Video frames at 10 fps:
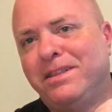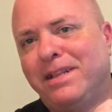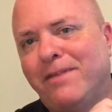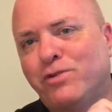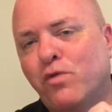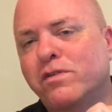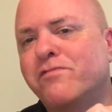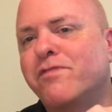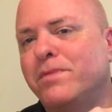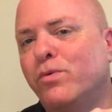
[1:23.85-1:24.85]
Leftover
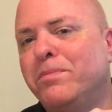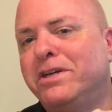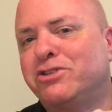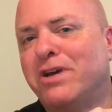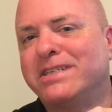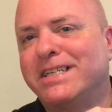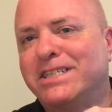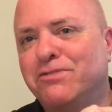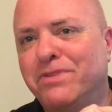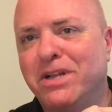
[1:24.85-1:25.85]
from the Women in
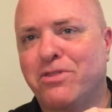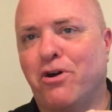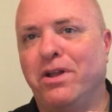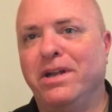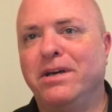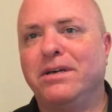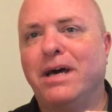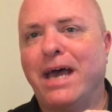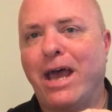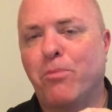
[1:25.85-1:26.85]
Translation Readathon,
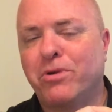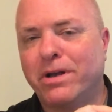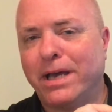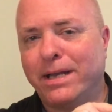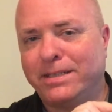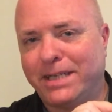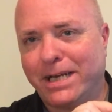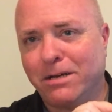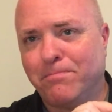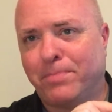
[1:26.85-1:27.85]
Alberta and
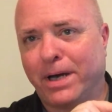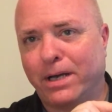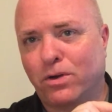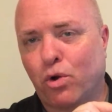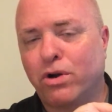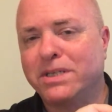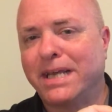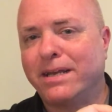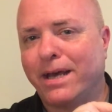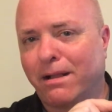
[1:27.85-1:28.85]
Jacob by Cora
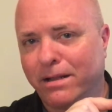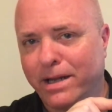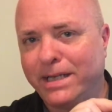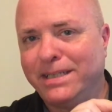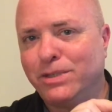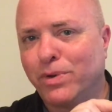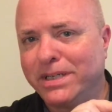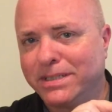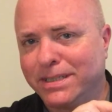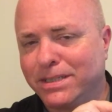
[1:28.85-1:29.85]
Sandell,
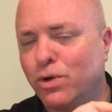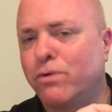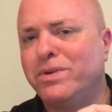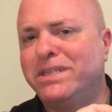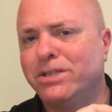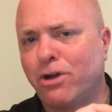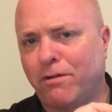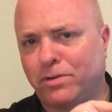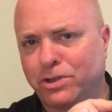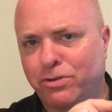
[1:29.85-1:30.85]
1926 Norwegian
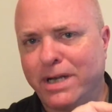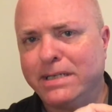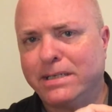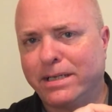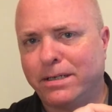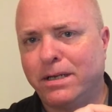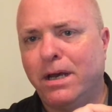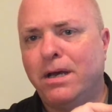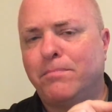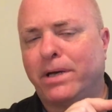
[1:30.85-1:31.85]
novel, translated
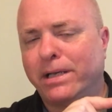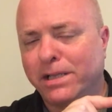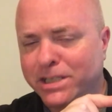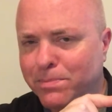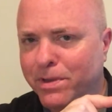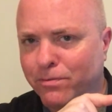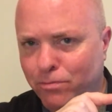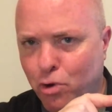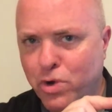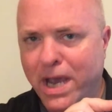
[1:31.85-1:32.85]
by Elizabeth
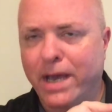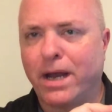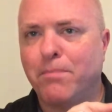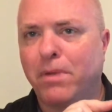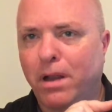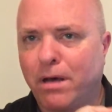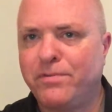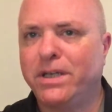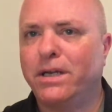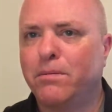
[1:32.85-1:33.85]
Rokan. I'm
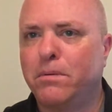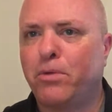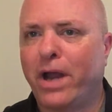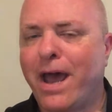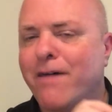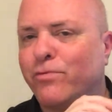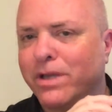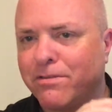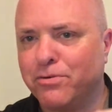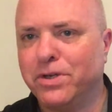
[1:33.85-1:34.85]
loving it, I'm about halfway
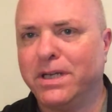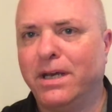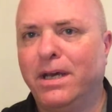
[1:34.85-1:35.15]
through it.